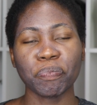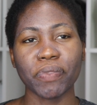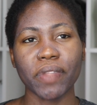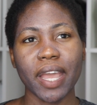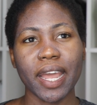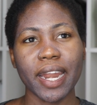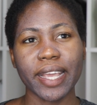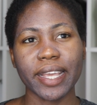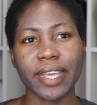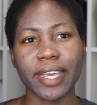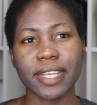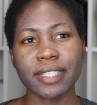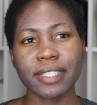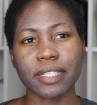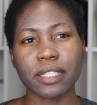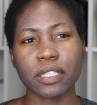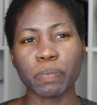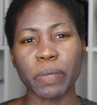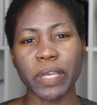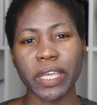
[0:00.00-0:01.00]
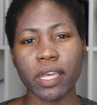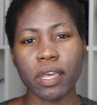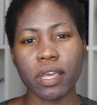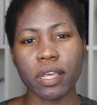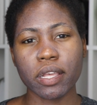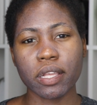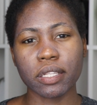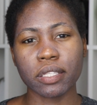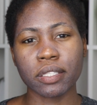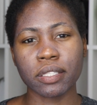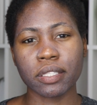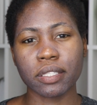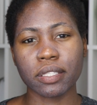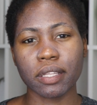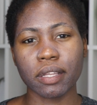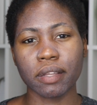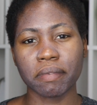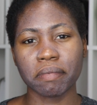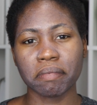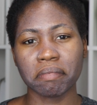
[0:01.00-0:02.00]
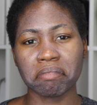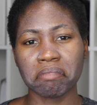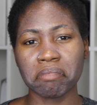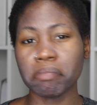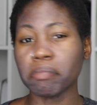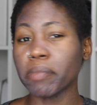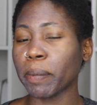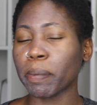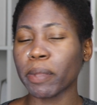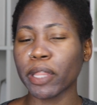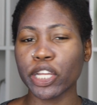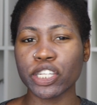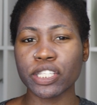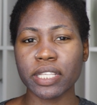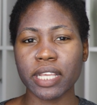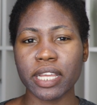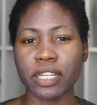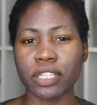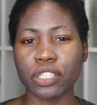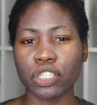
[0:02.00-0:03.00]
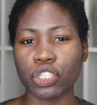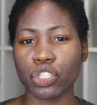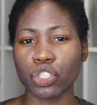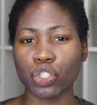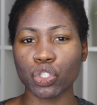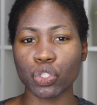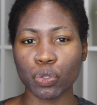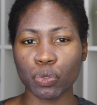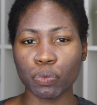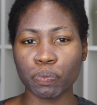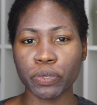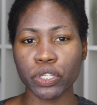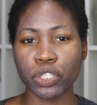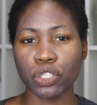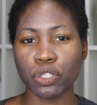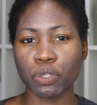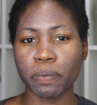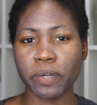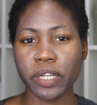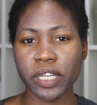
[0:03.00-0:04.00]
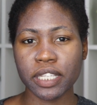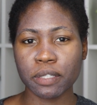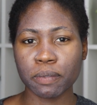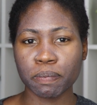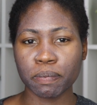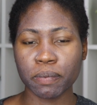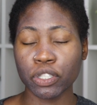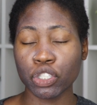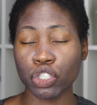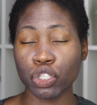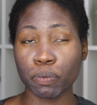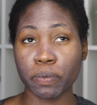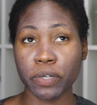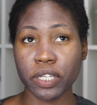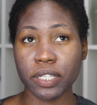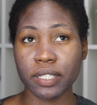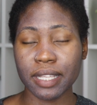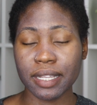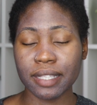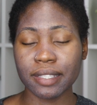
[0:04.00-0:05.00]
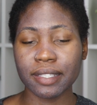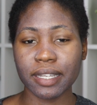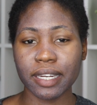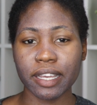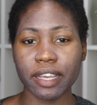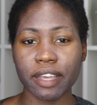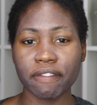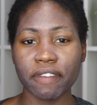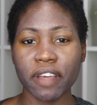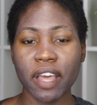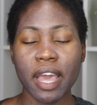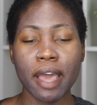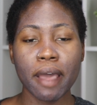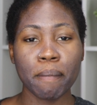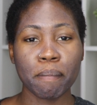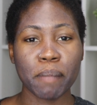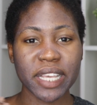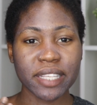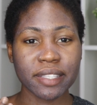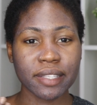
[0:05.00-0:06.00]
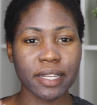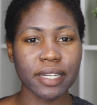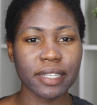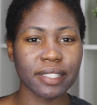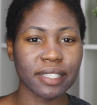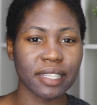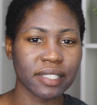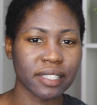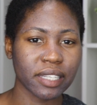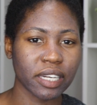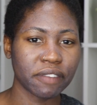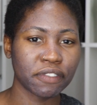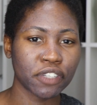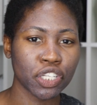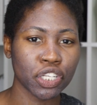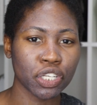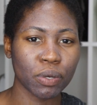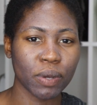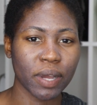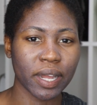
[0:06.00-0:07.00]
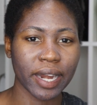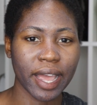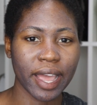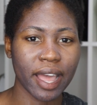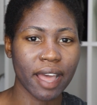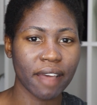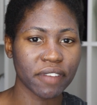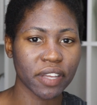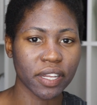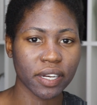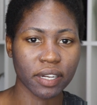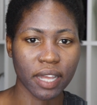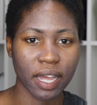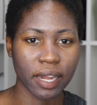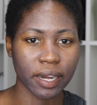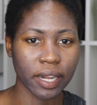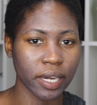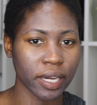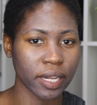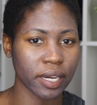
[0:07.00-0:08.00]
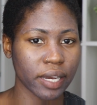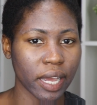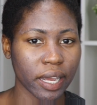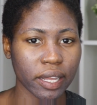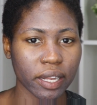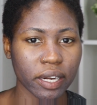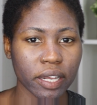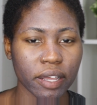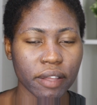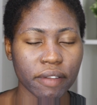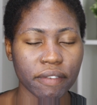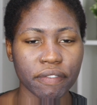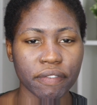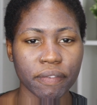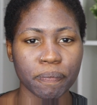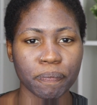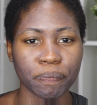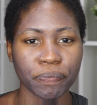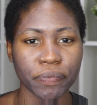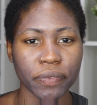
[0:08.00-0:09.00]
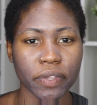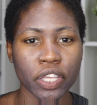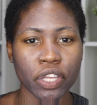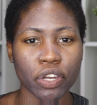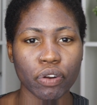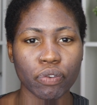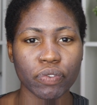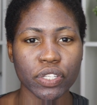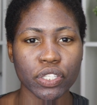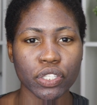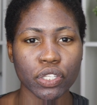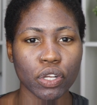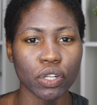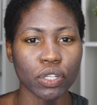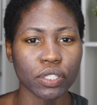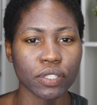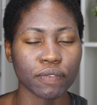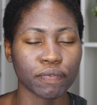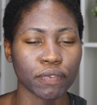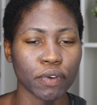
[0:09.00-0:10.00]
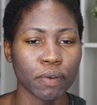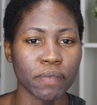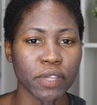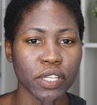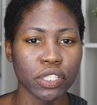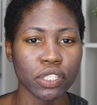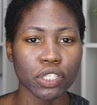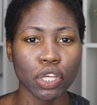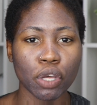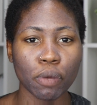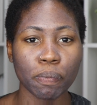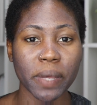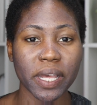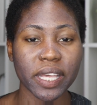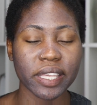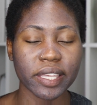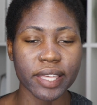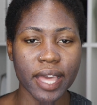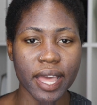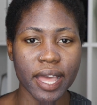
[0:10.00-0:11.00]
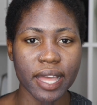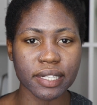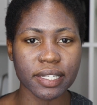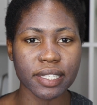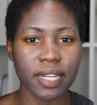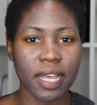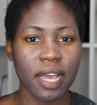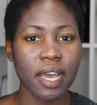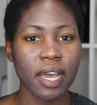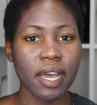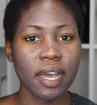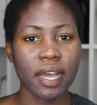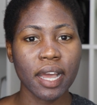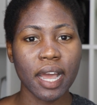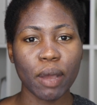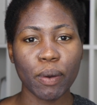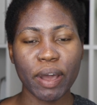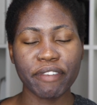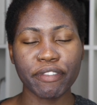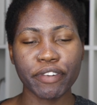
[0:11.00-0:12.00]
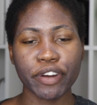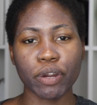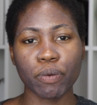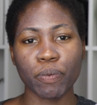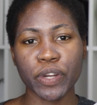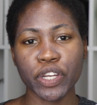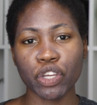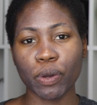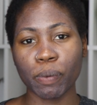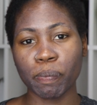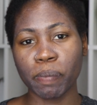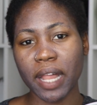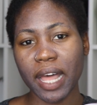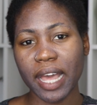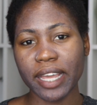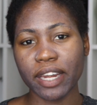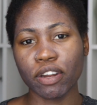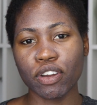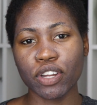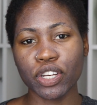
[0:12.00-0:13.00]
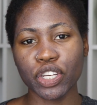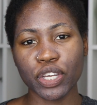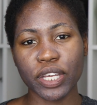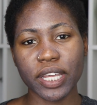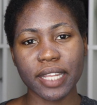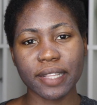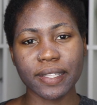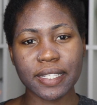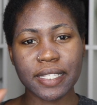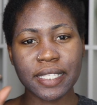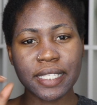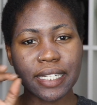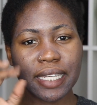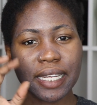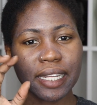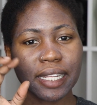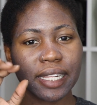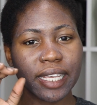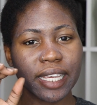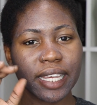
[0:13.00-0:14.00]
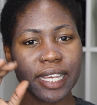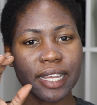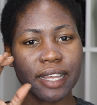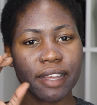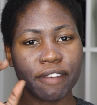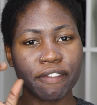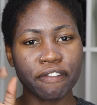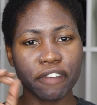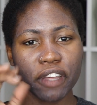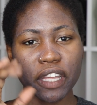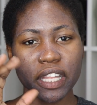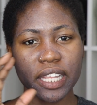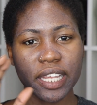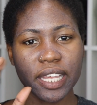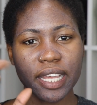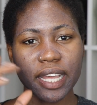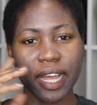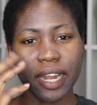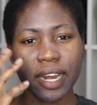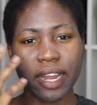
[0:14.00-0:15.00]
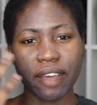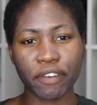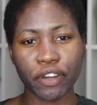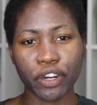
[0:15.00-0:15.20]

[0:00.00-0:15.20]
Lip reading: and I guess it's because maybe their skin is super sensitive. My skin is sensitive too, and I haven't got any negative, results from the soap yet. However, when you apply it on, you get this tingling feeling, and I've